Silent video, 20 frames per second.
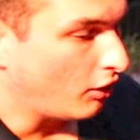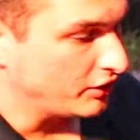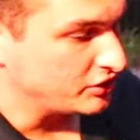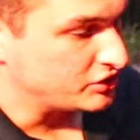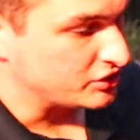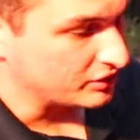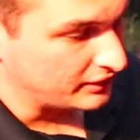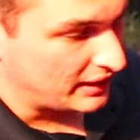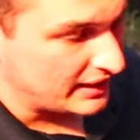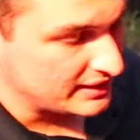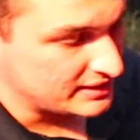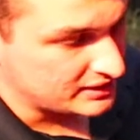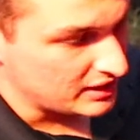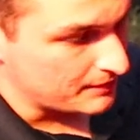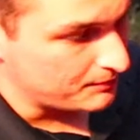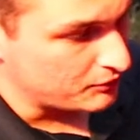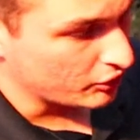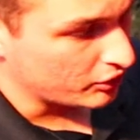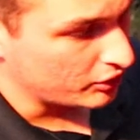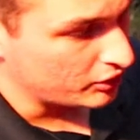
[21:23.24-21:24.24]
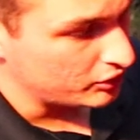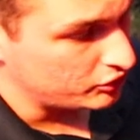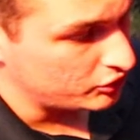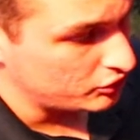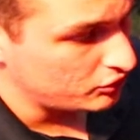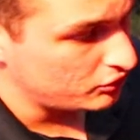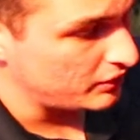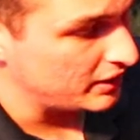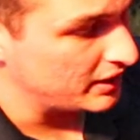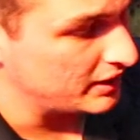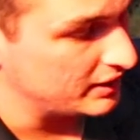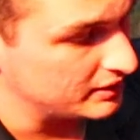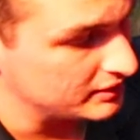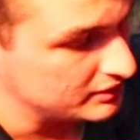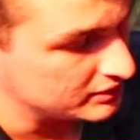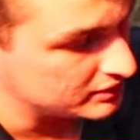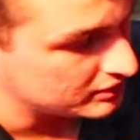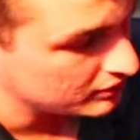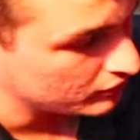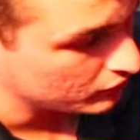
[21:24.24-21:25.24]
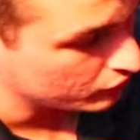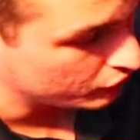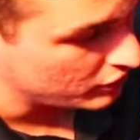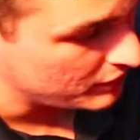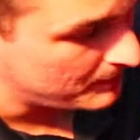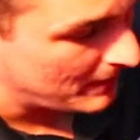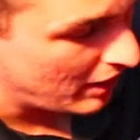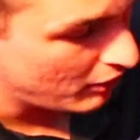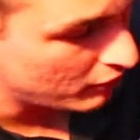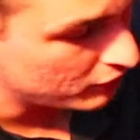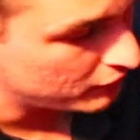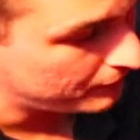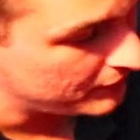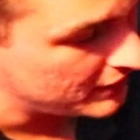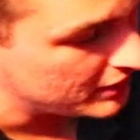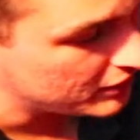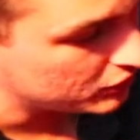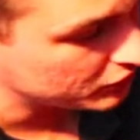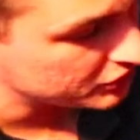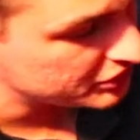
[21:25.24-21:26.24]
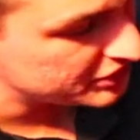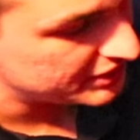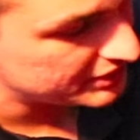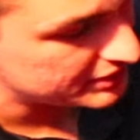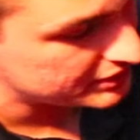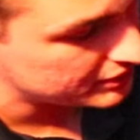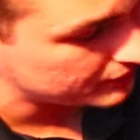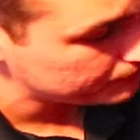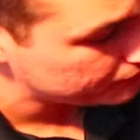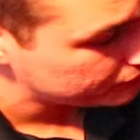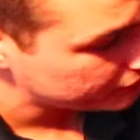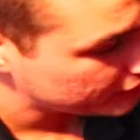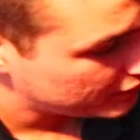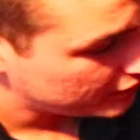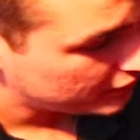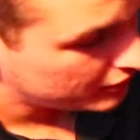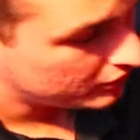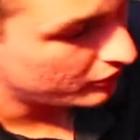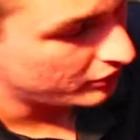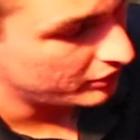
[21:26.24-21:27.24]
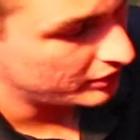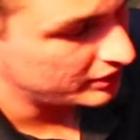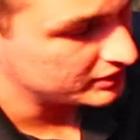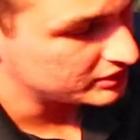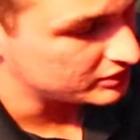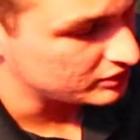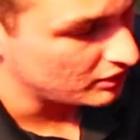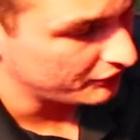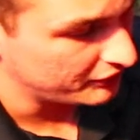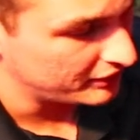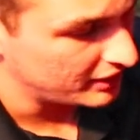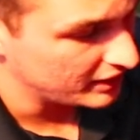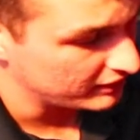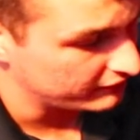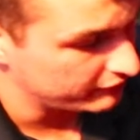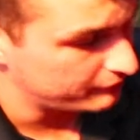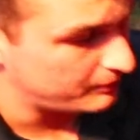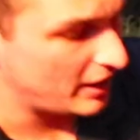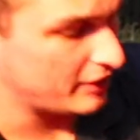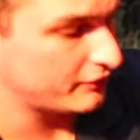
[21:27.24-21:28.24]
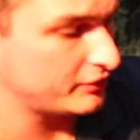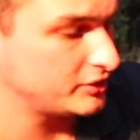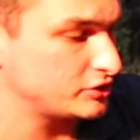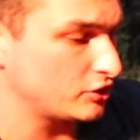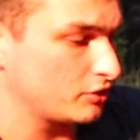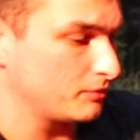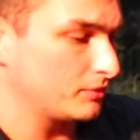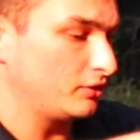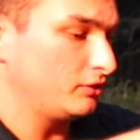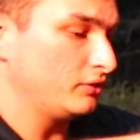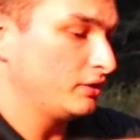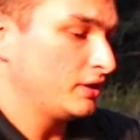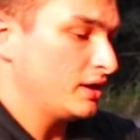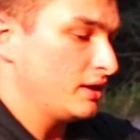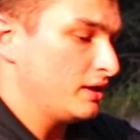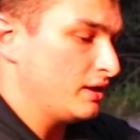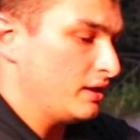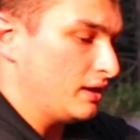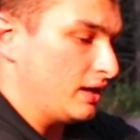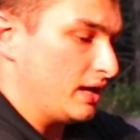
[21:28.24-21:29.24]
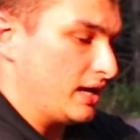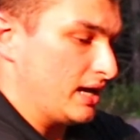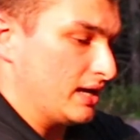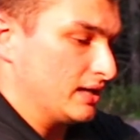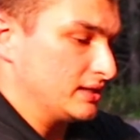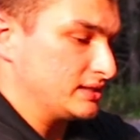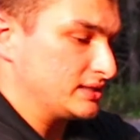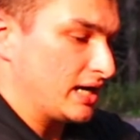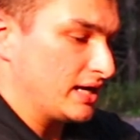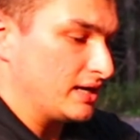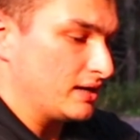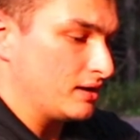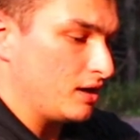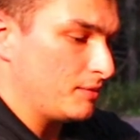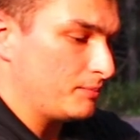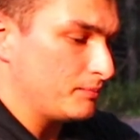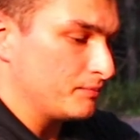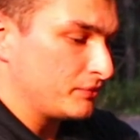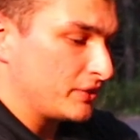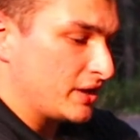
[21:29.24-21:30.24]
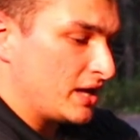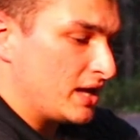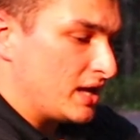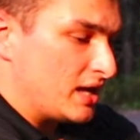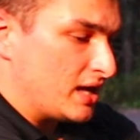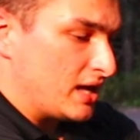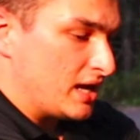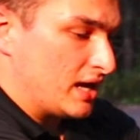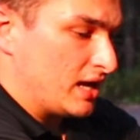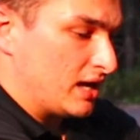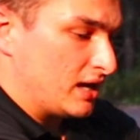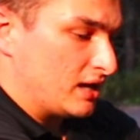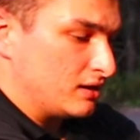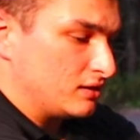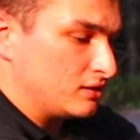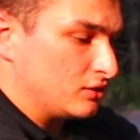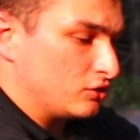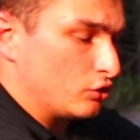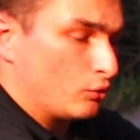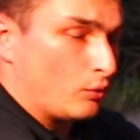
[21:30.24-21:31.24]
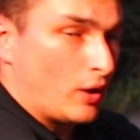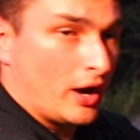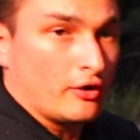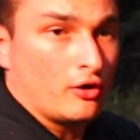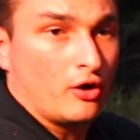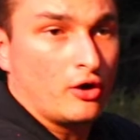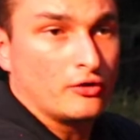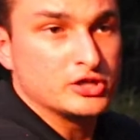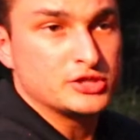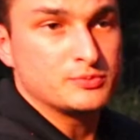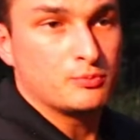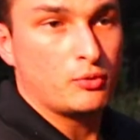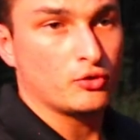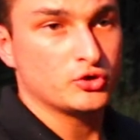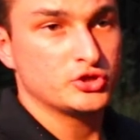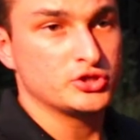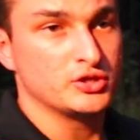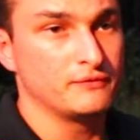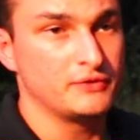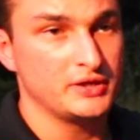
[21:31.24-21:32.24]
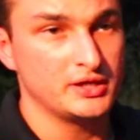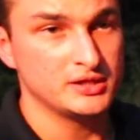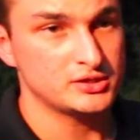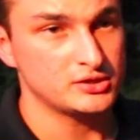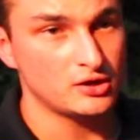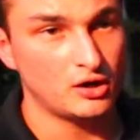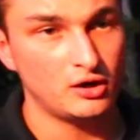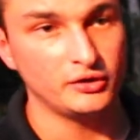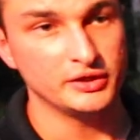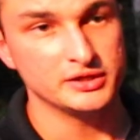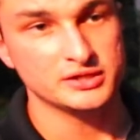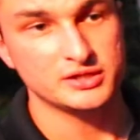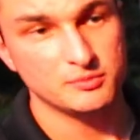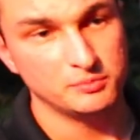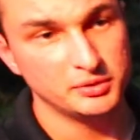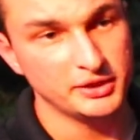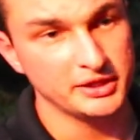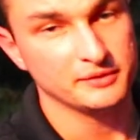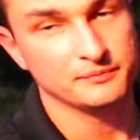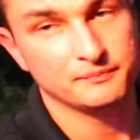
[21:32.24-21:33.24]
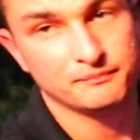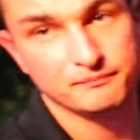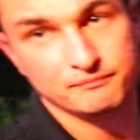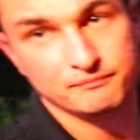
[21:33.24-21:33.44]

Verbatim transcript: All right, so the last step you're gonna do is repower the vehicle system. You're gonna install the negative battery terminal and tighten it up. And the wire harness portion of the install is complete.